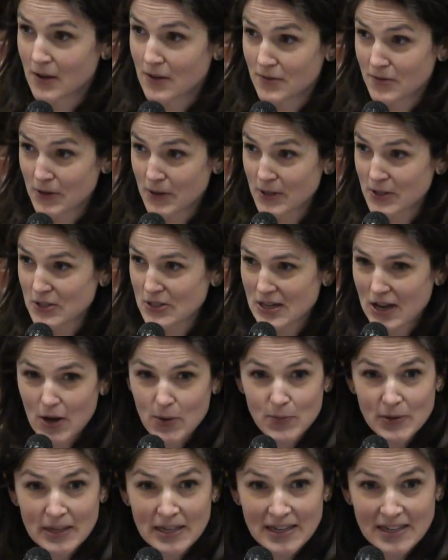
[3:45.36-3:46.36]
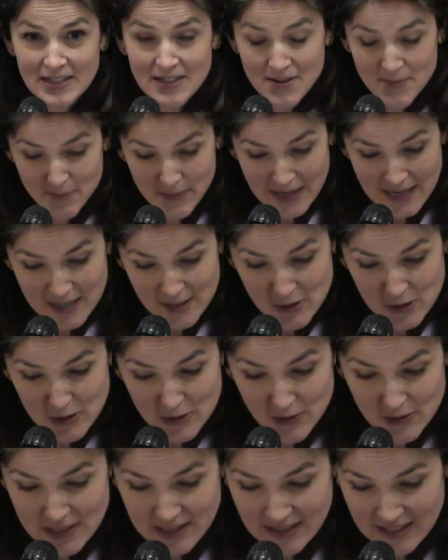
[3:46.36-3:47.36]
First, I'll begin by
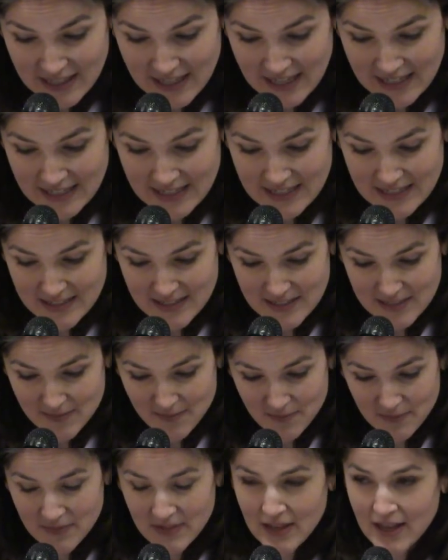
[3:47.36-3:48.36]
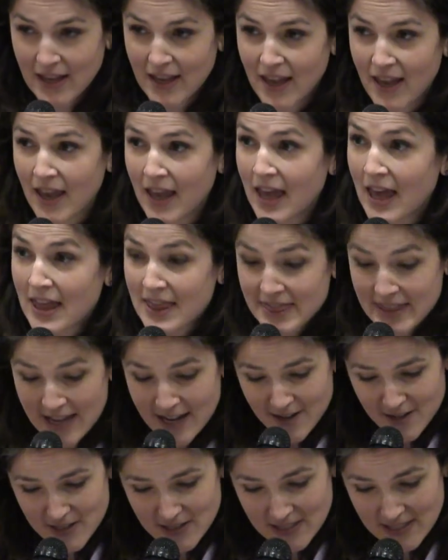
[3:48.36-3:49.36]
introducing the candidates. They
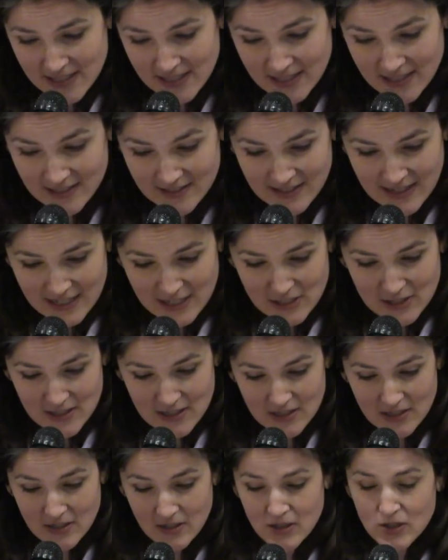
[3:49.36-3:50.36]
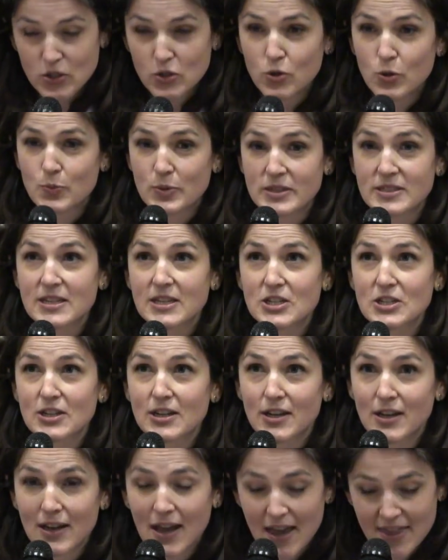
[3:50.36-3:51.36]
are seeking election to a
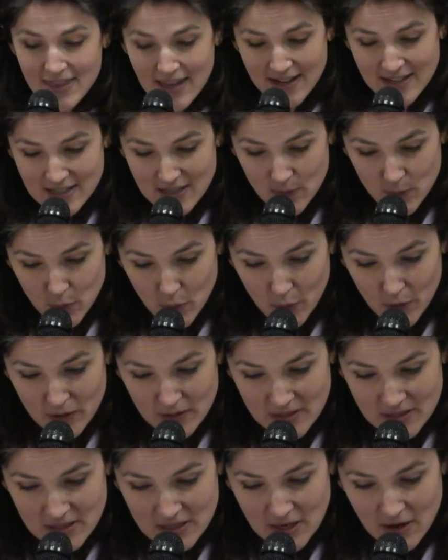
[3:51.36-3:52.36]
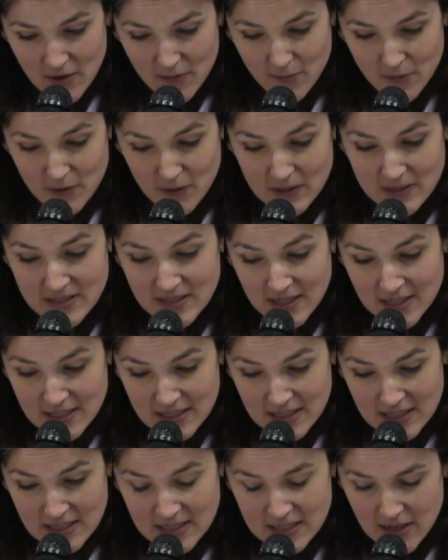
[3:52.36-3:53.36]
position that is important for the
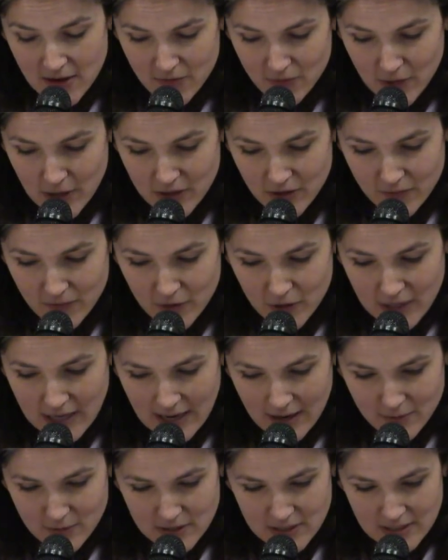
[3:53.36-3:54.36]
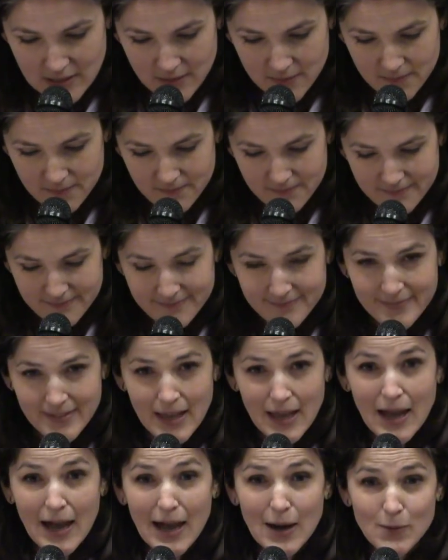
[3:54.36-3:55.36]
citizens of Rutherford County.
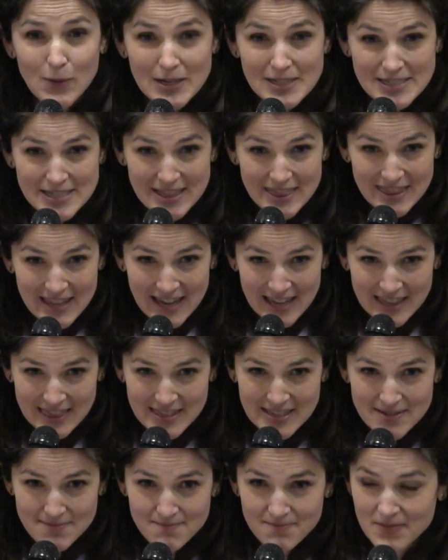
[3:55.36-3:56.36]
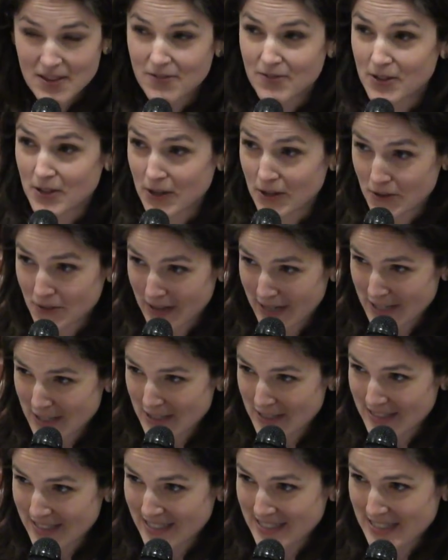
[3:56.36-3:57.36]
I want to thank them for their
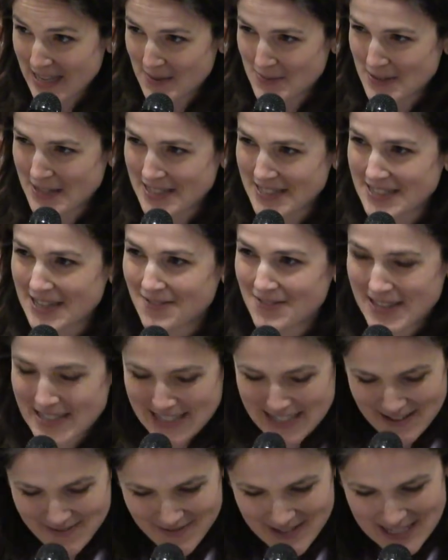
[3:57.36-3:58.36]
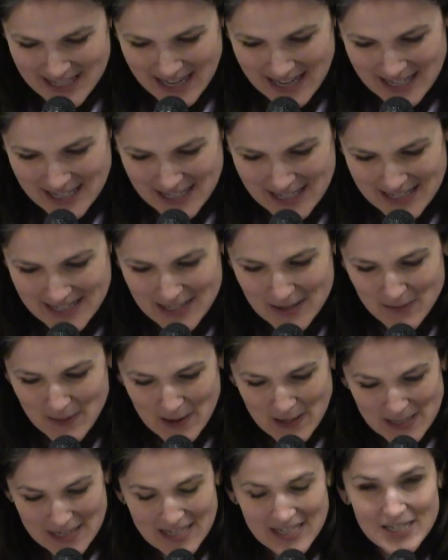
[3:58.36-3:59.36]
gracious acceptance of this invitation to
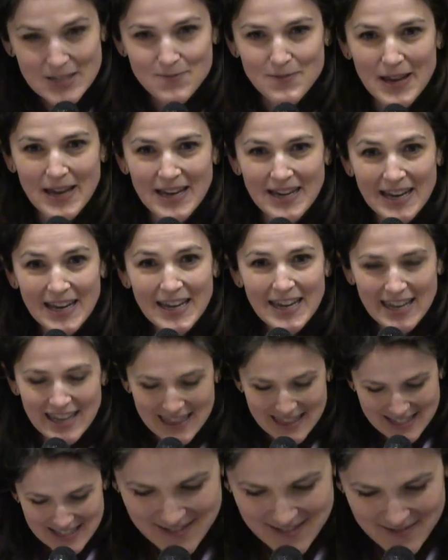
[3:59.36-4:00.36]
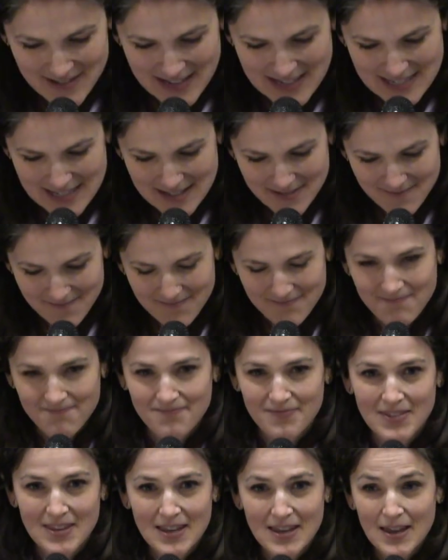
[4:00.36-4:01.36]
participate in event.
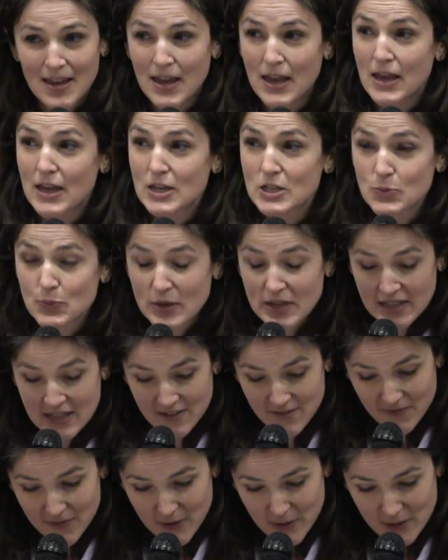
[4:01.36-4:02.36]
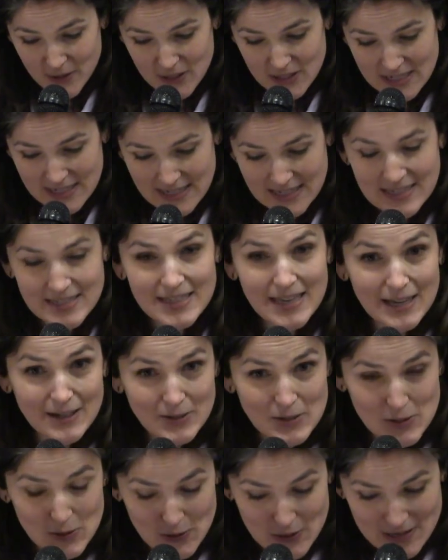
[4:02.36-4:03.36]
Speaking first is Gail
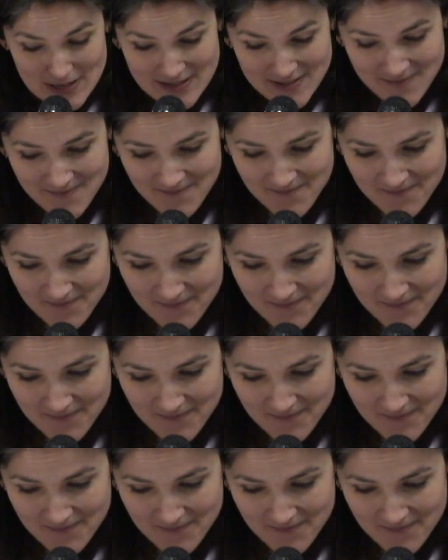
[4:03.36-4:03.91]
Jordan.